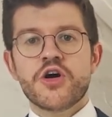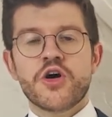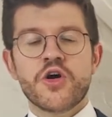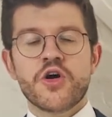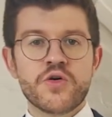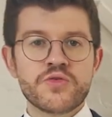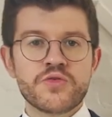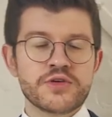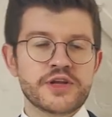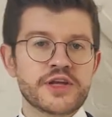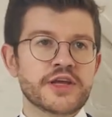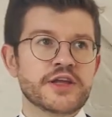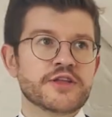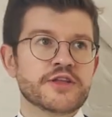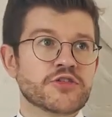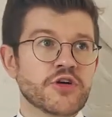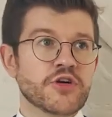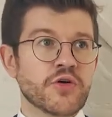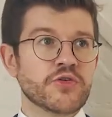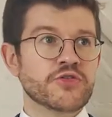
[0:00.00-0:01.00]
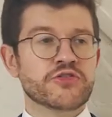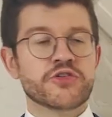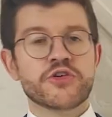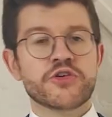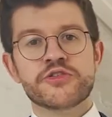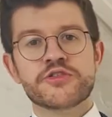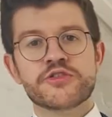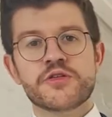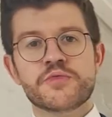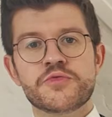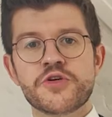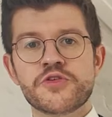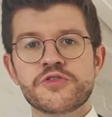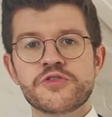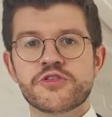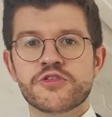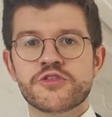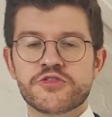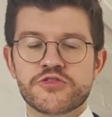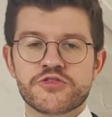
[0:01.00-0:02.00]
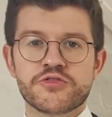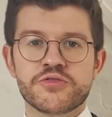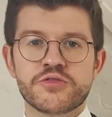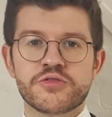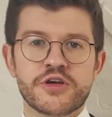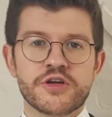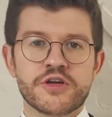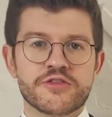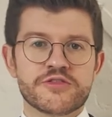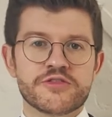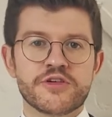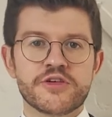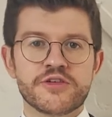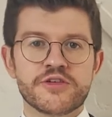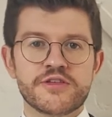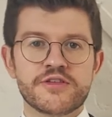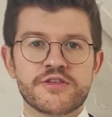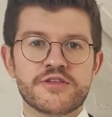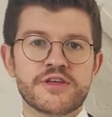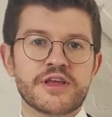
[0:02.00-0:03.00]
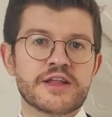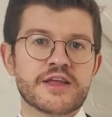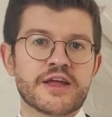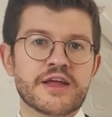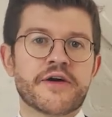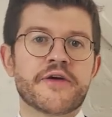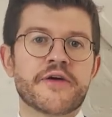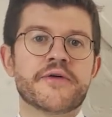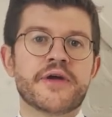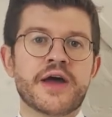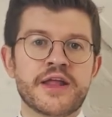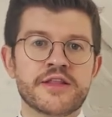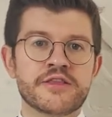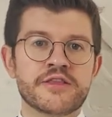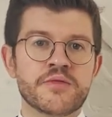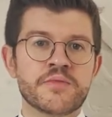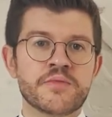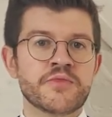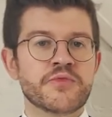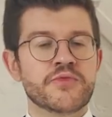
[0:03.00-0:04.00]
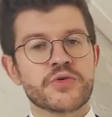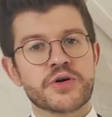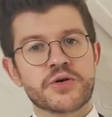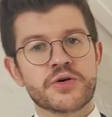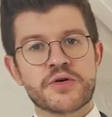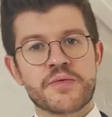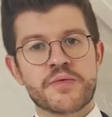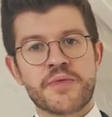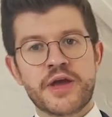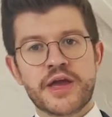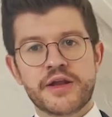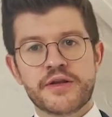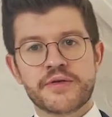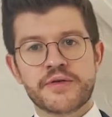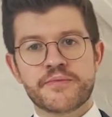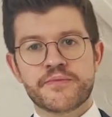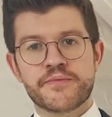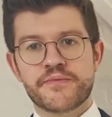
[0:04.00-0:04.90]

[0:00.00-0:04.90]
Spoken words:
only those contributions to the uncertainty that are random will remain.